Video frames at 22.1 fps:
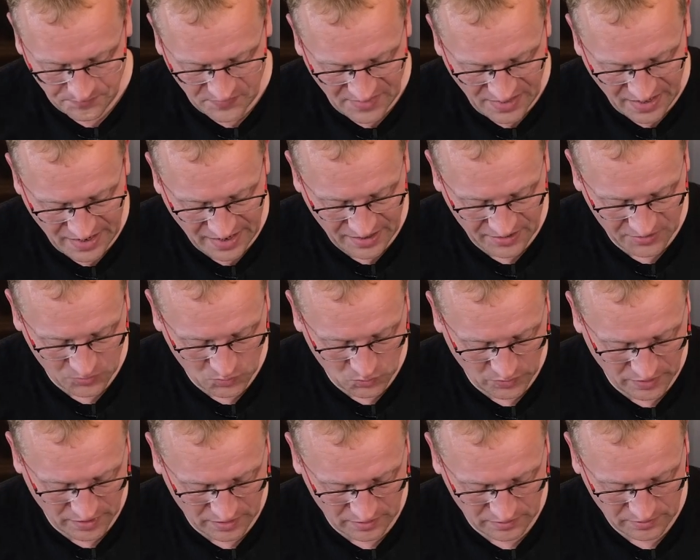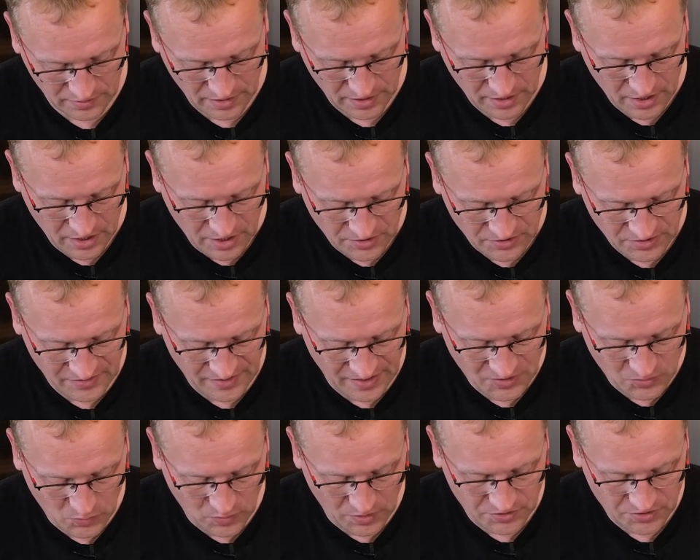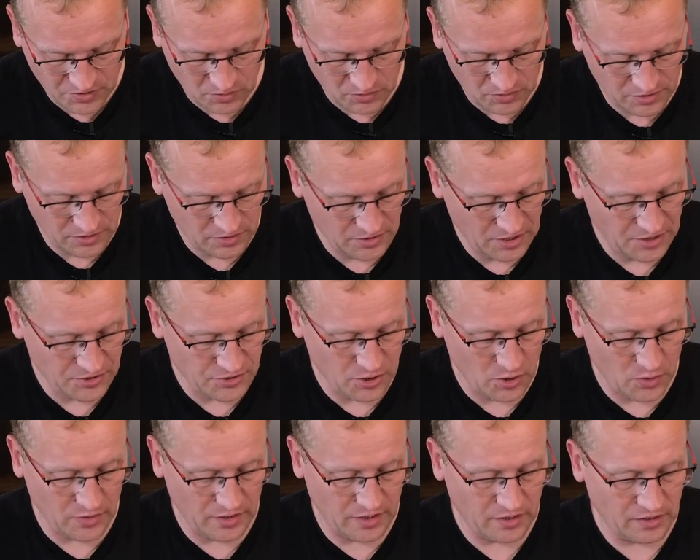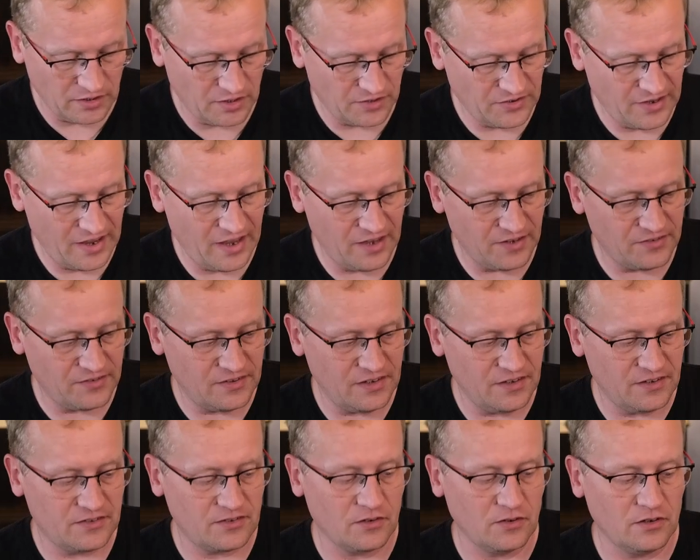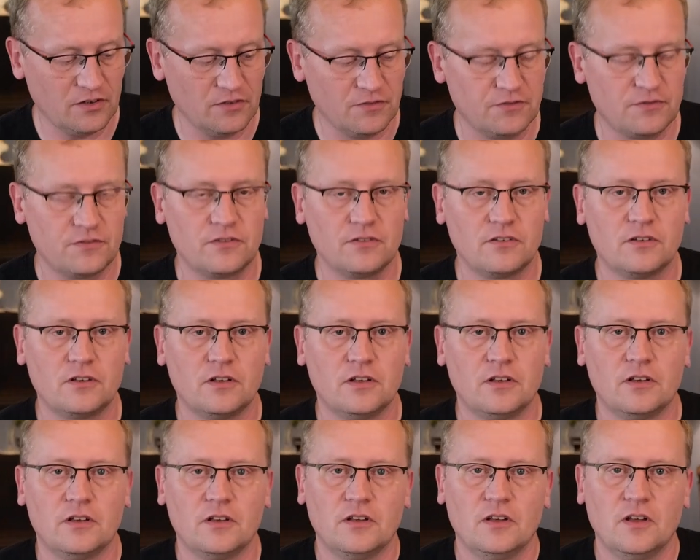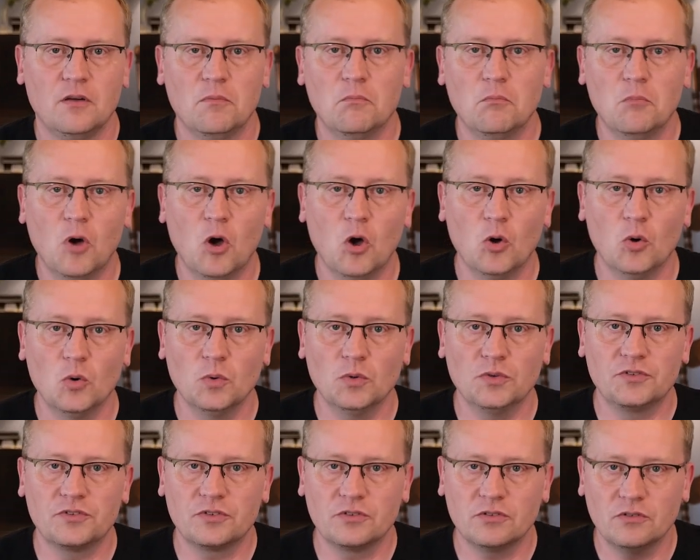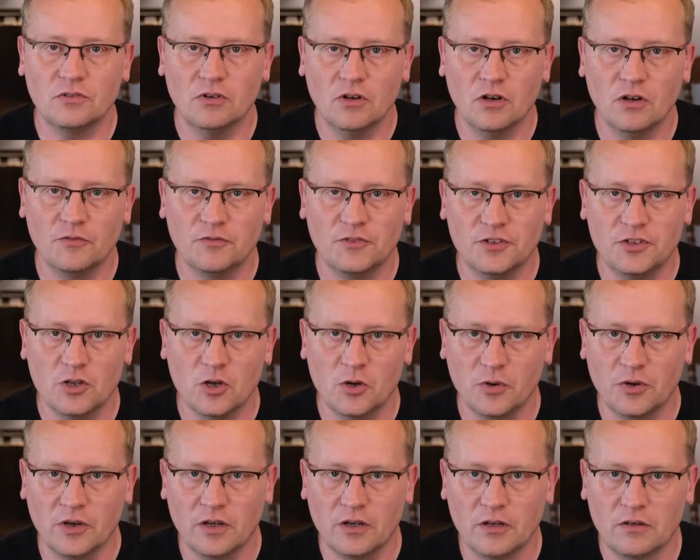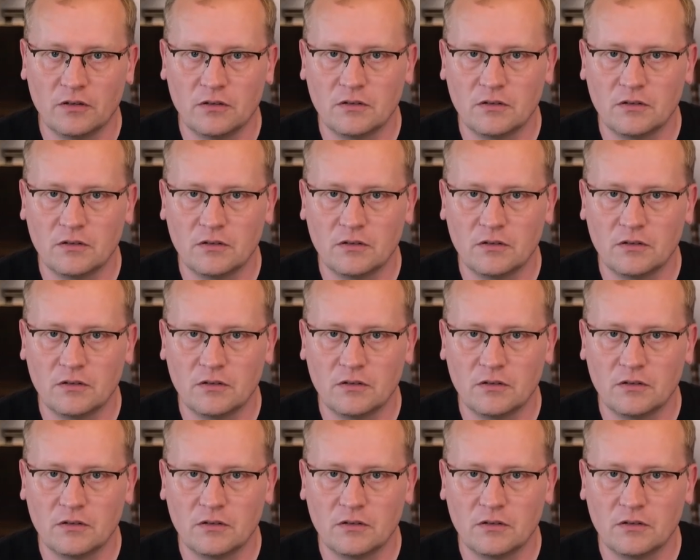as well. So that's why it's called a yoga, because it has these sort of modes of the yoga.